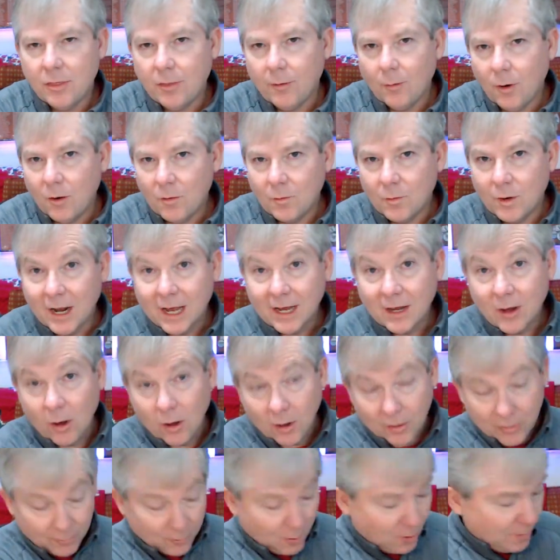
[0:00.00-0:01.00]
what I
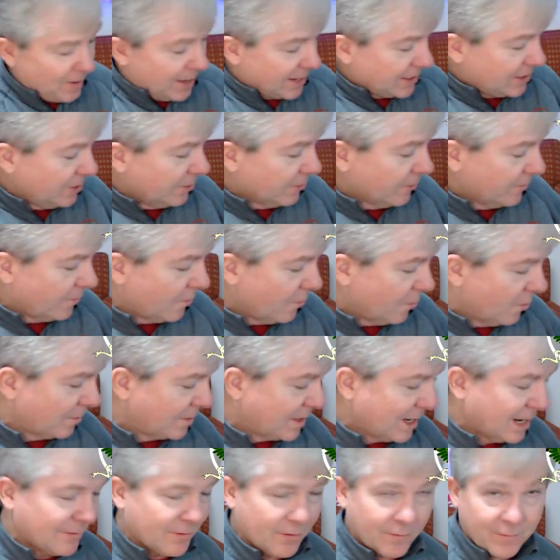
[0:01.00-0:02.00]
call a throwback
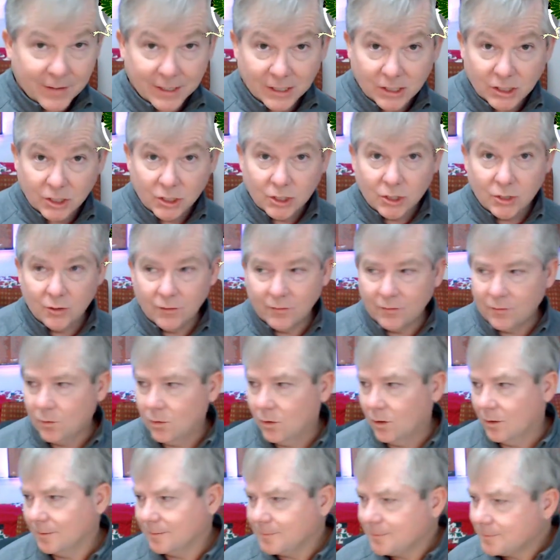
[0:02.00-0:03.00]
uniform, kind of a vintage
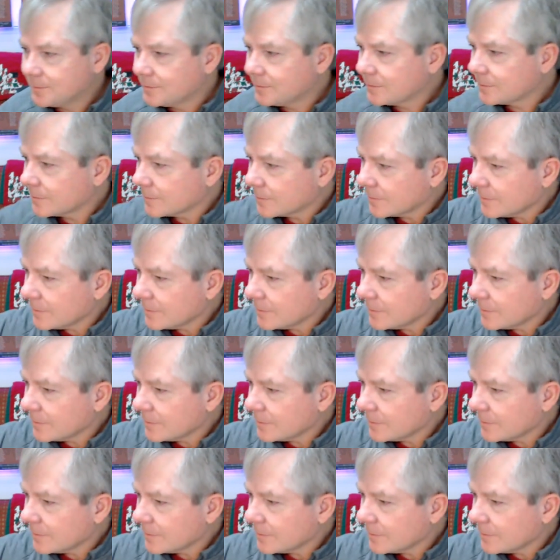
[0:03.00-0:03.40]
uniform,